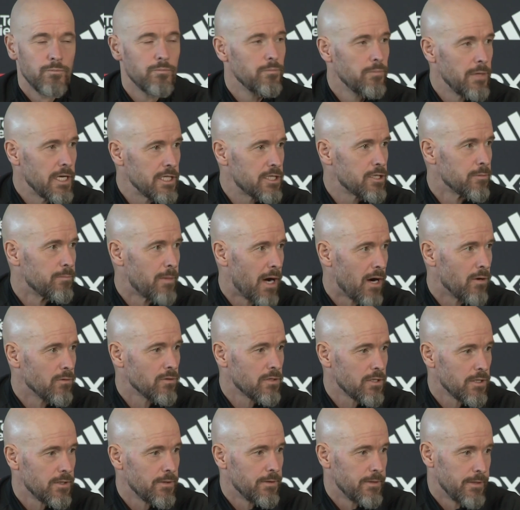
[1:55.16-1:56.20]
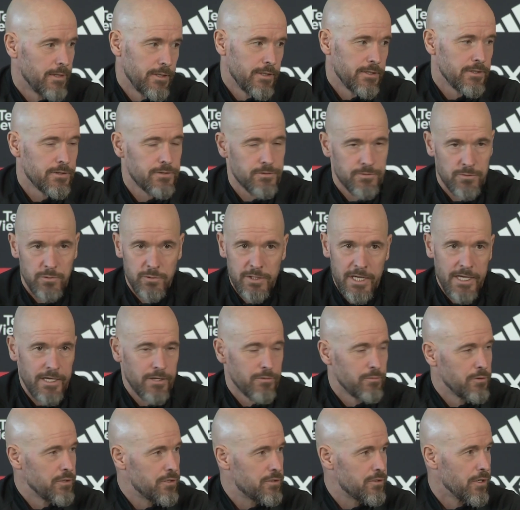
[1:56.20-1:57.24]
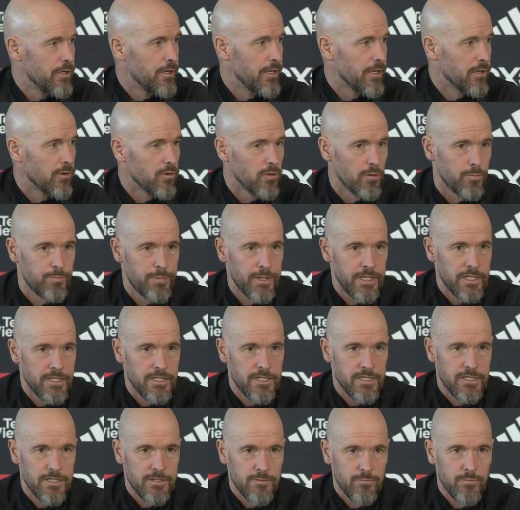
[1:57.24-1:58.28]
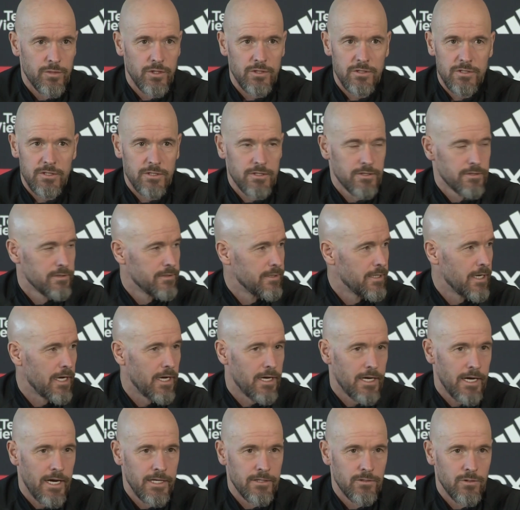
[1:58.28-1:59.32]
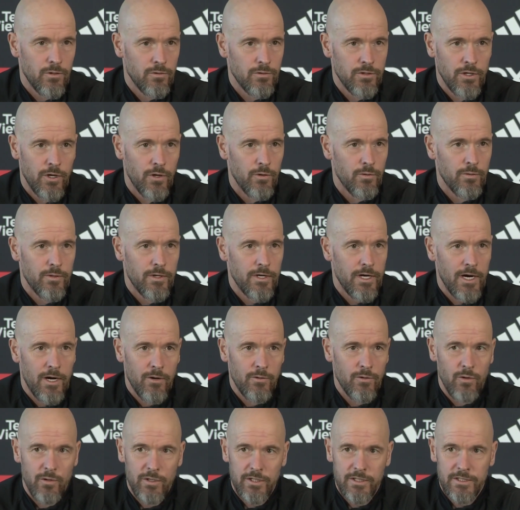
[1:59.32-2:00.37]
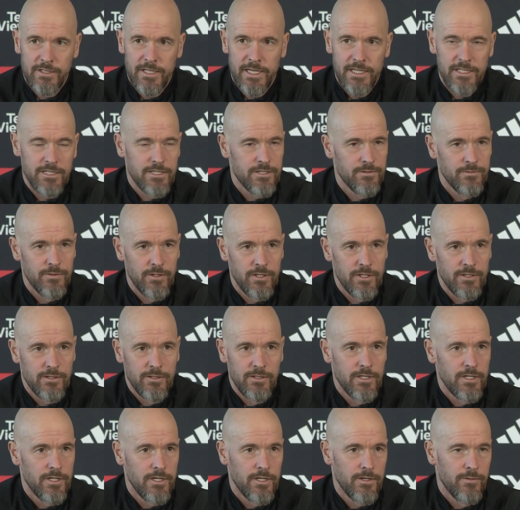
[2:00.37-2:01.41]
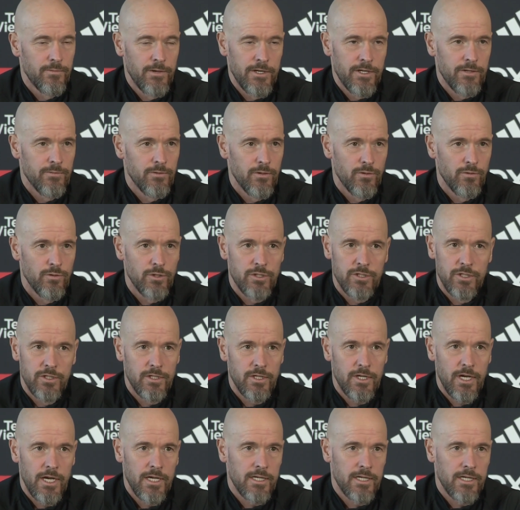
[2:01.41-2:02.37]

Mason Mount is today returning on the pitch, but I don't know how long it takes when he will return.